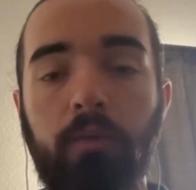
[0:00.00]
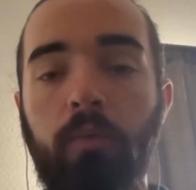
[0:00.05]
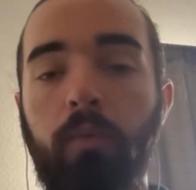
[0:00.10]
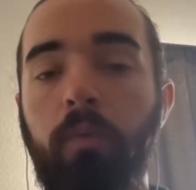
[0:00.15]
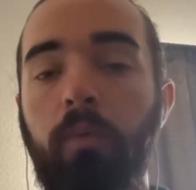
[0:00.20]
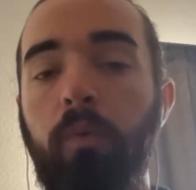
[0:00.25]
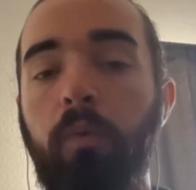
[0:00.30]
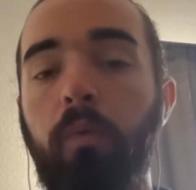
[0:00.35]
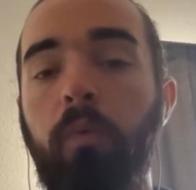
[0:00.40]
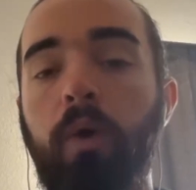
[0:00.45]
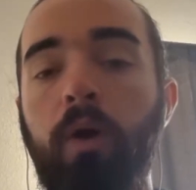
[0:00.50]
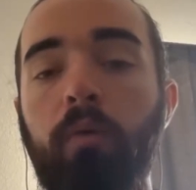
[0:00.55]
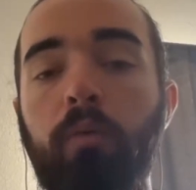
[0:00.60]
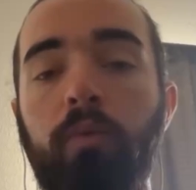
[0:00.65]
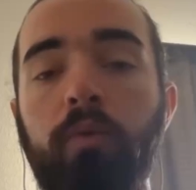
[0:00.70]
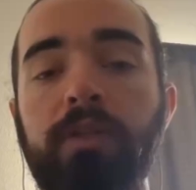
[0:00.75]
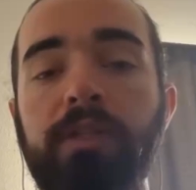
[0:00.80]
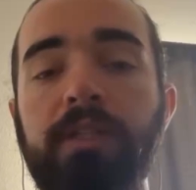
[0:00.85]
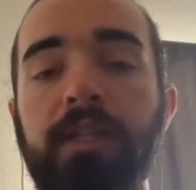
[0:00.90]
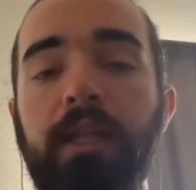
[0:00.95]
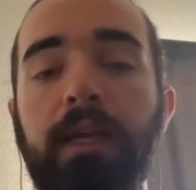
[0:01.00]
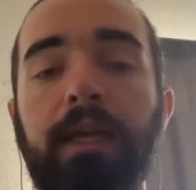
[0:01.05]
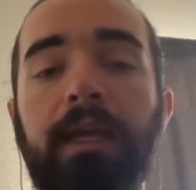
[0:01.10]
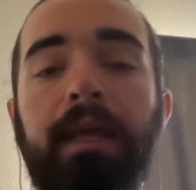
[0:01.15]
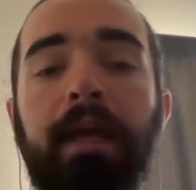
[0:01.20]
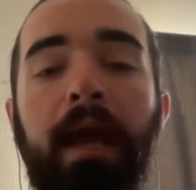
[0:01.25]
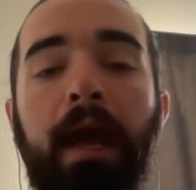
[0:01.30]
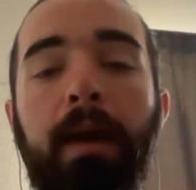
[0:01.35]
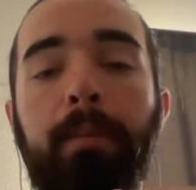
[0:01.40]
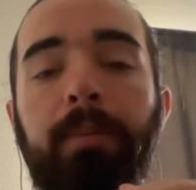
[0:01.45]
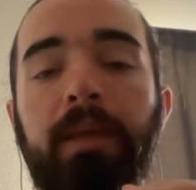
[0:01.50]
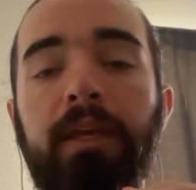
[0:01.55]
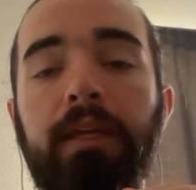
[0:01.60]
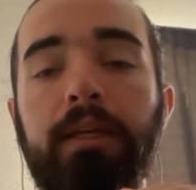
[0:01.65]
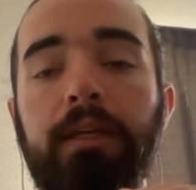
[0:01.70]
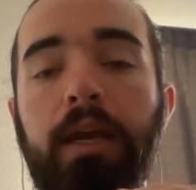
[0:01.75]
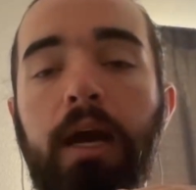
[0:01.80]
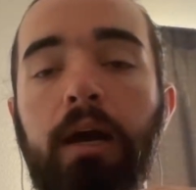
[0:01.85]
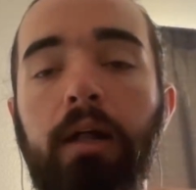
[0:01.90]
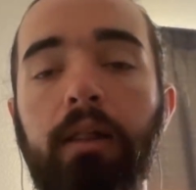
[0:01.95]
What was the gap in
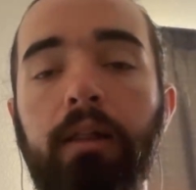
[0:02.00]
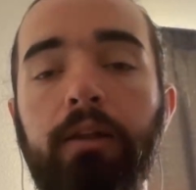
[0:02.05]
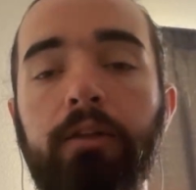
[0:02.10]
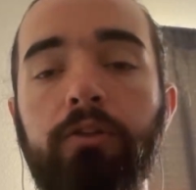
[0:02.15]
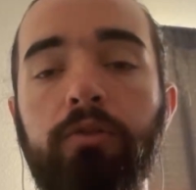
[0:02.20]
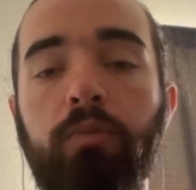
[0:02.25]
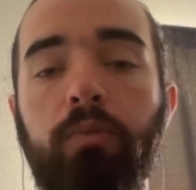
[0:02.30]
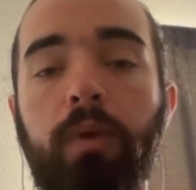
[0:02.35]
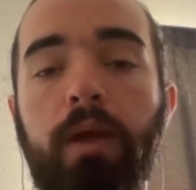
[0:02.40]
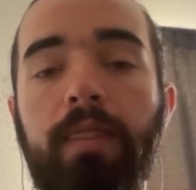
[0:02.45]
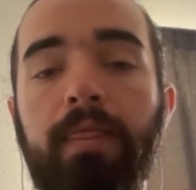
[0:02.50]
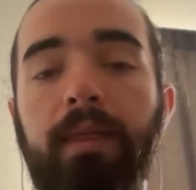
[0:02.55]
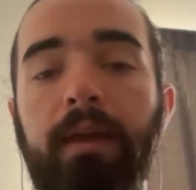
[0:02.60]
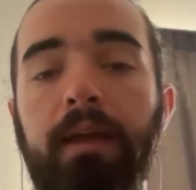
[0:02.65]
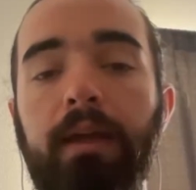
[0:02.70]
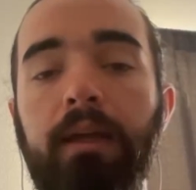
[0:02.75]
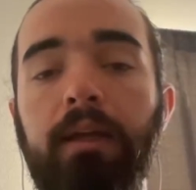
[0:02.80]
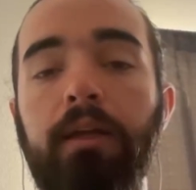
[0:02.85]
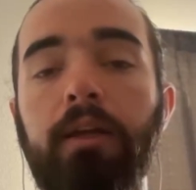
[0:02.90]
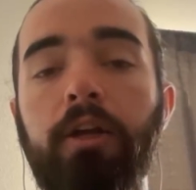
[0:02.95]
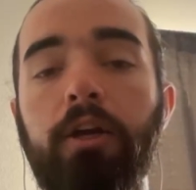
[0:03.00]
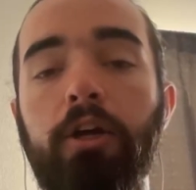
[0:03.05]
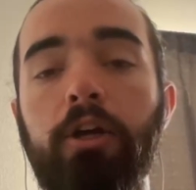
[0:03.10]
knowledge when they